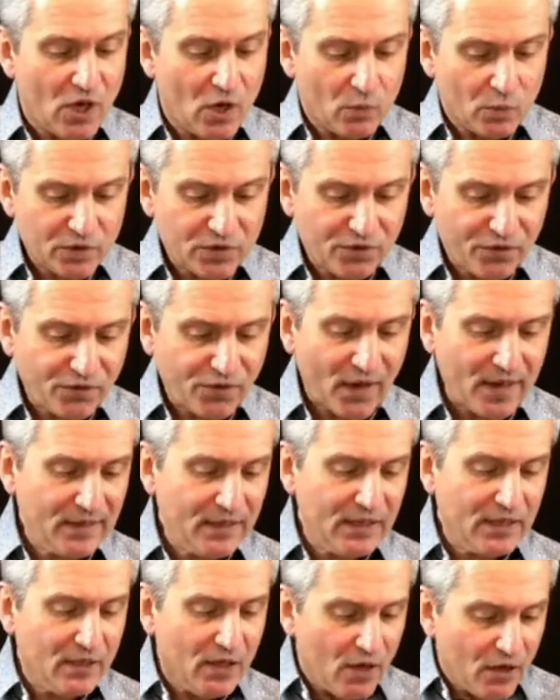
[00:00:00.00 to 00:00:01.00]
was
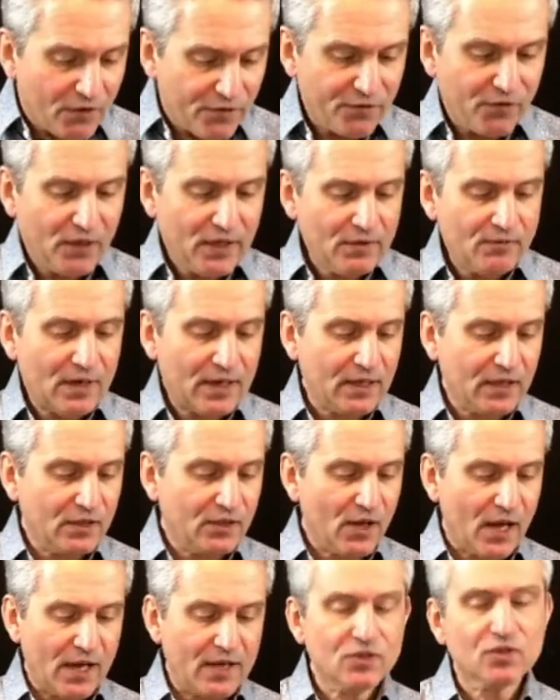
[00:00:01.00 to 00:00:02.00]
finally fully
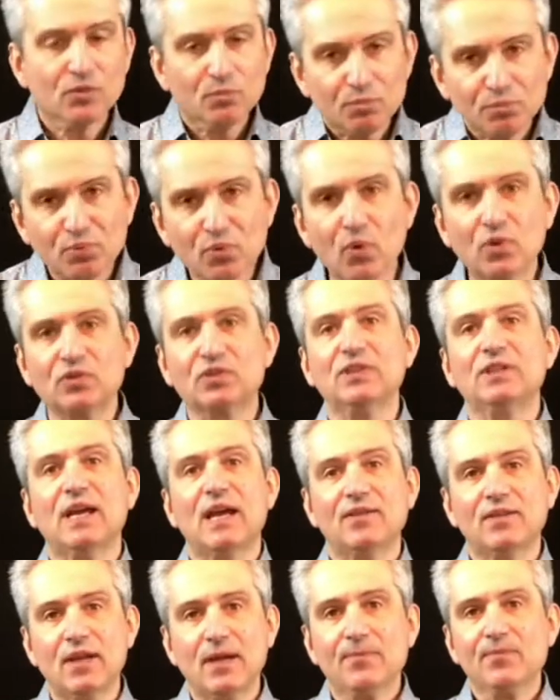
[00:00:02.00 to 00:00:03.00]
recognized and brought
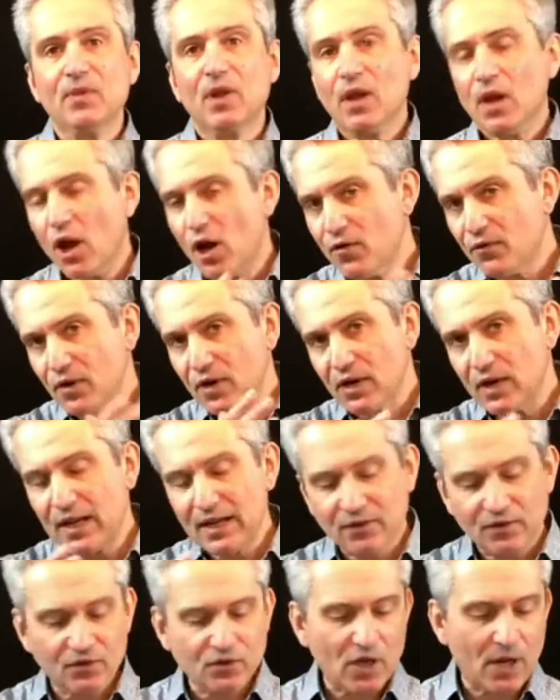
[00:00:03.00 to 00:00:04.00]
together over a
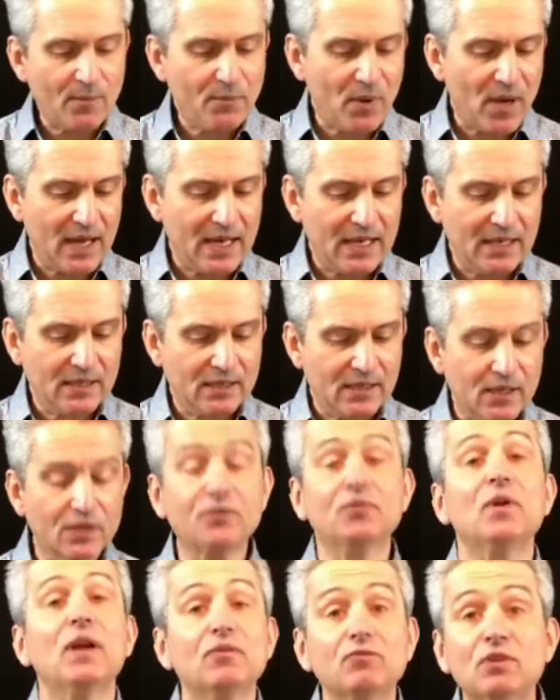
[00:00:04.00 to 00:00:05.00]
length of time, but at
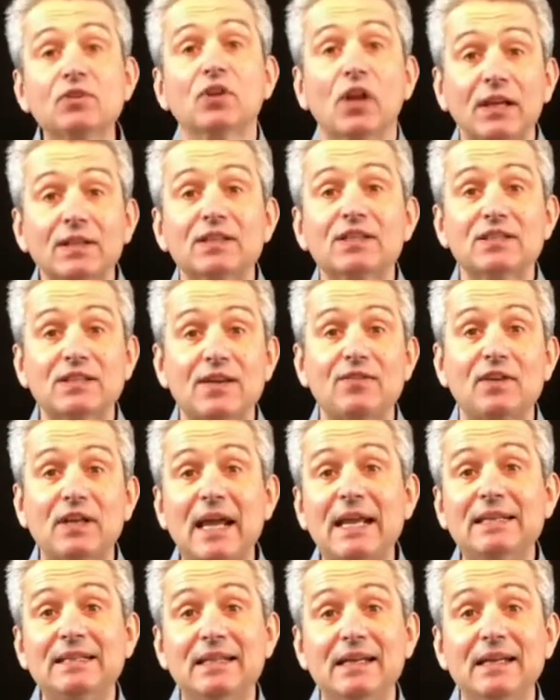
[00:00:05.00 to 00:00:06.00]
397
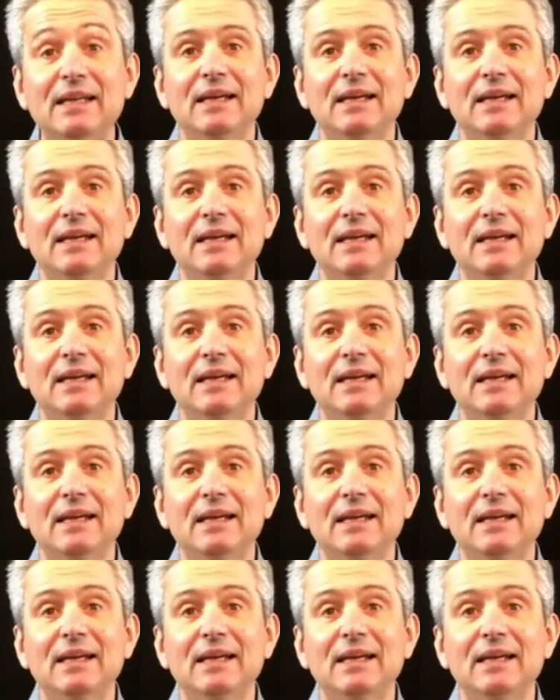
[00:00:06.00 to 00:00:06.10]
AD